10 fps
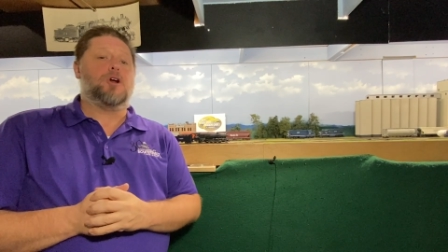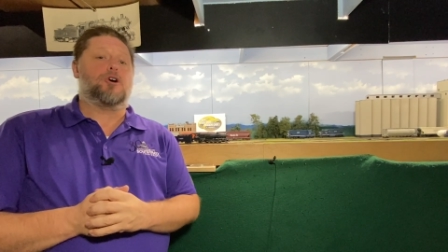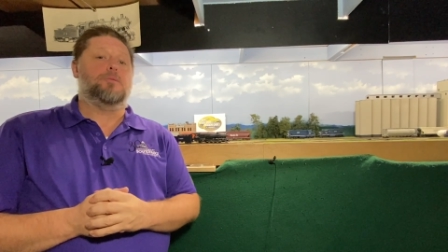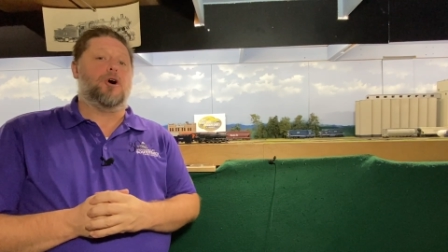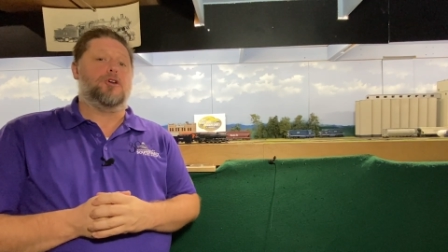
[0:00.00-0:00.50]

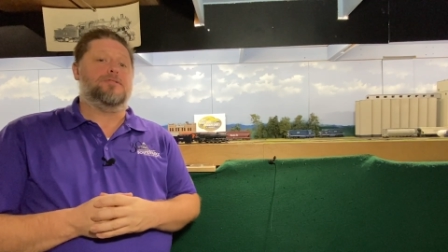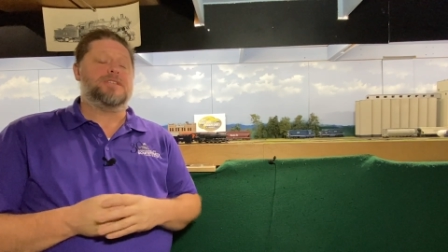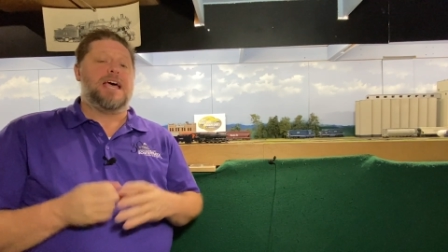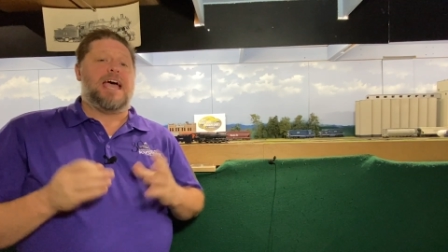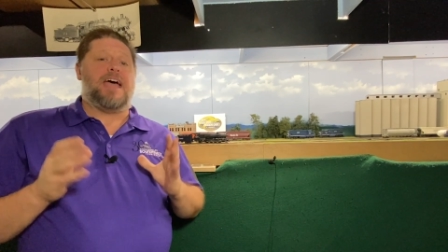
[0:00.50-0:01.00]

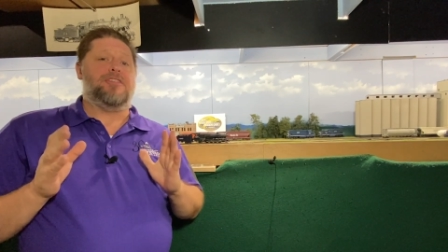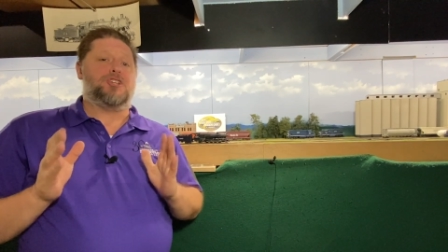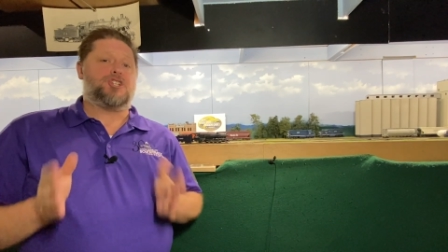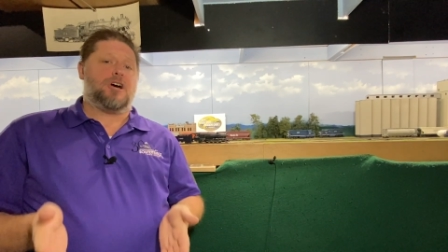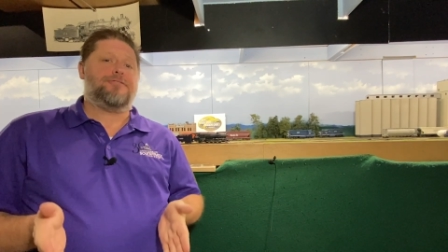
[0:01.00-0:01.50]
locomotives and the
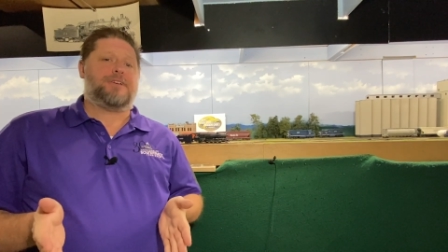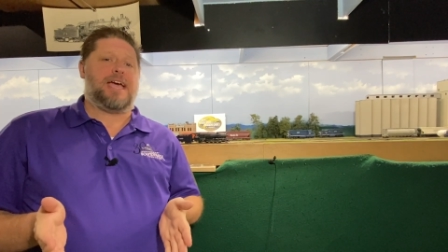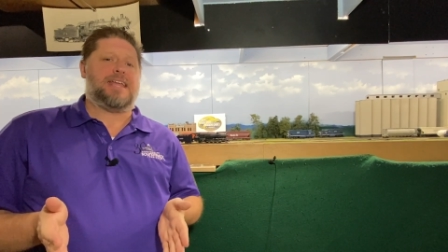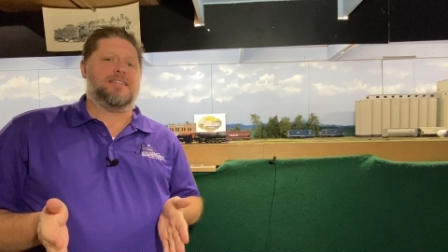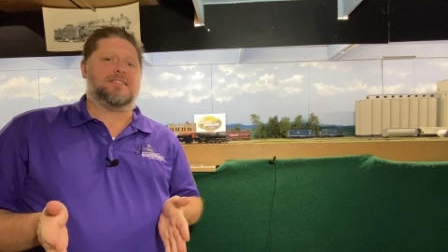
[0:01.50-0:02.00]
chuff
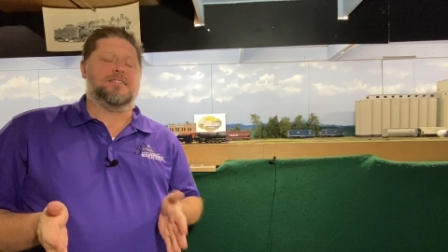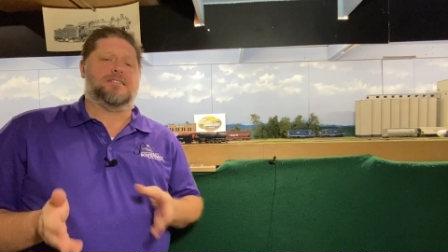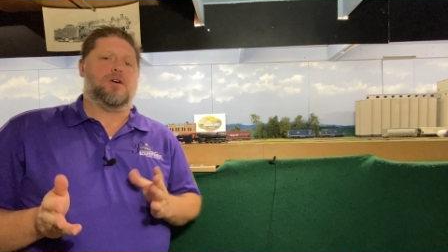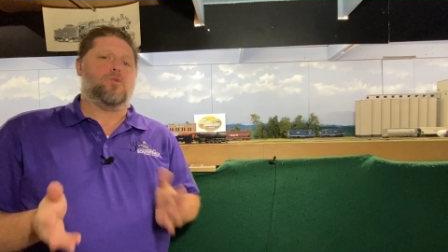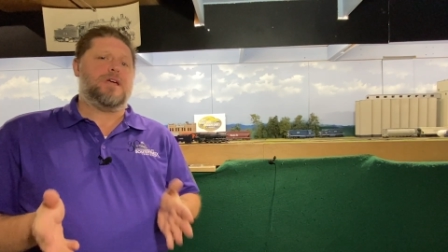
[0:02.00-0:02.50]

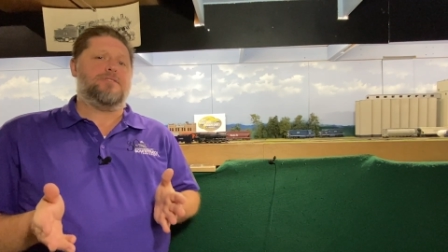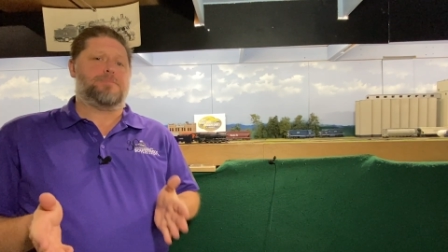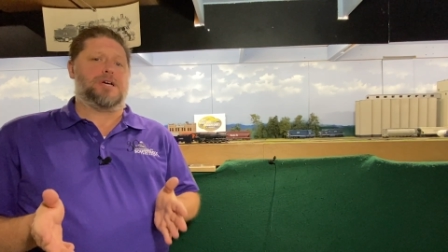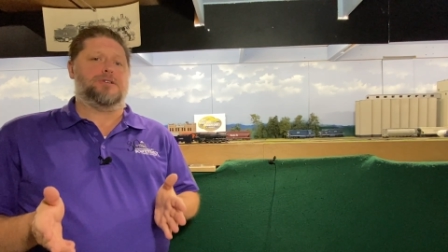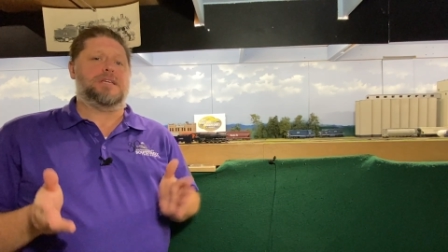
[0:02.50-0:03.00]
cadences that we have
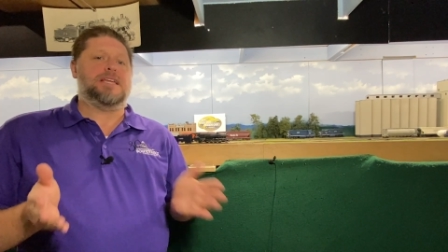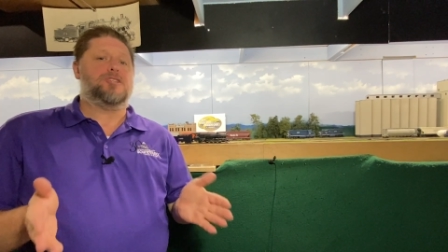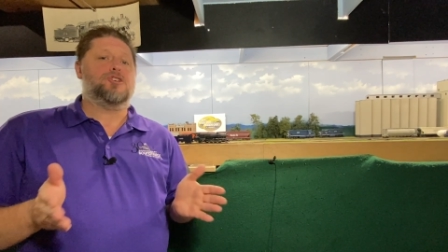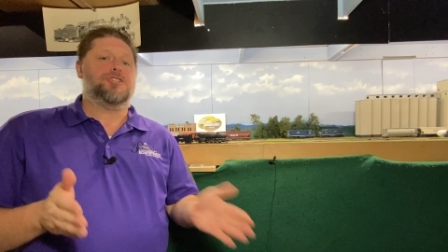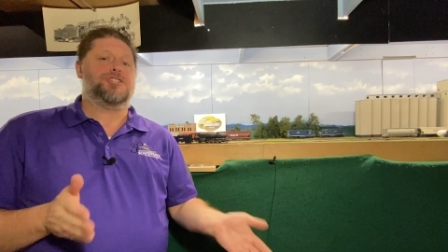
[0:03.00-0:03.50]
built
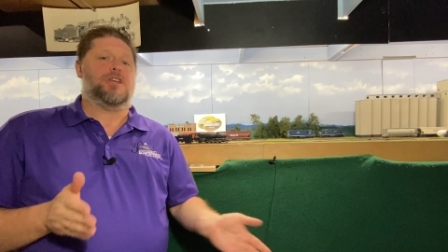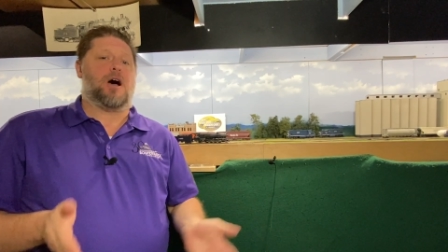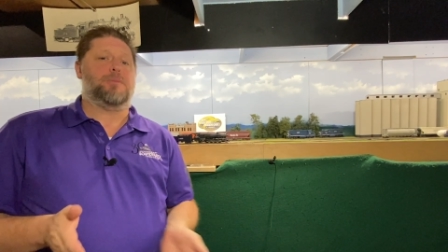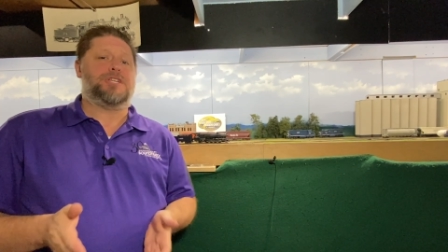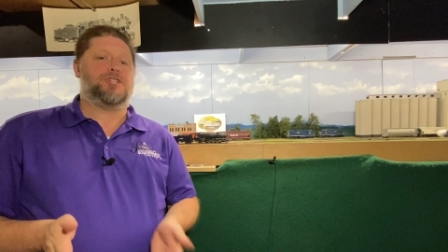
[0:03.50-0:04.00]
into the
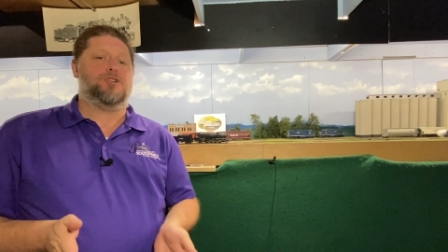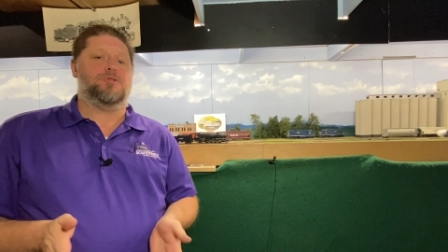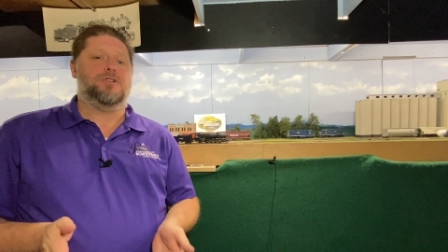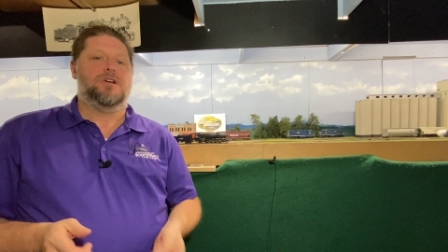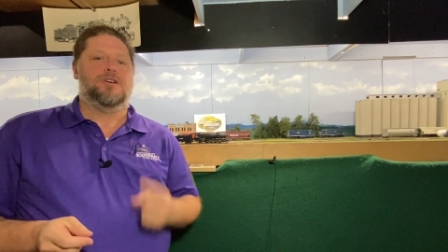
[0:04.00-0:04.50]
Tsunami
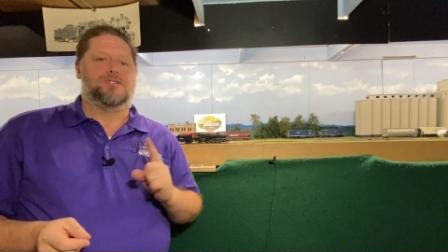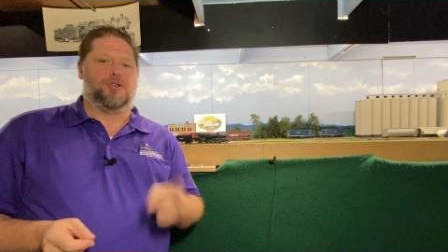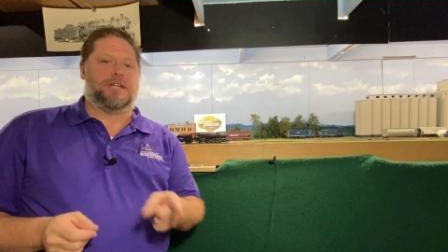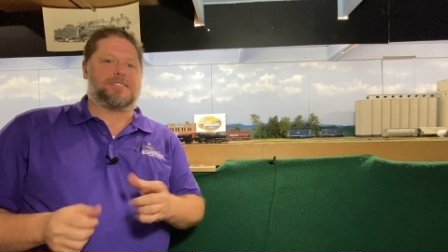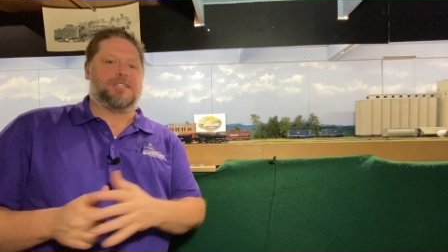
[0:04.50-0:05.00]
2.
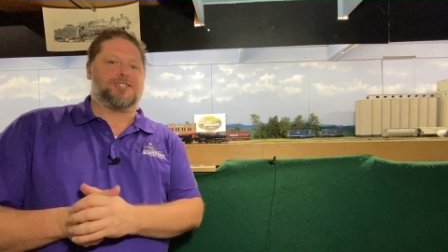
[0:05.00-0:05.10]
So let's get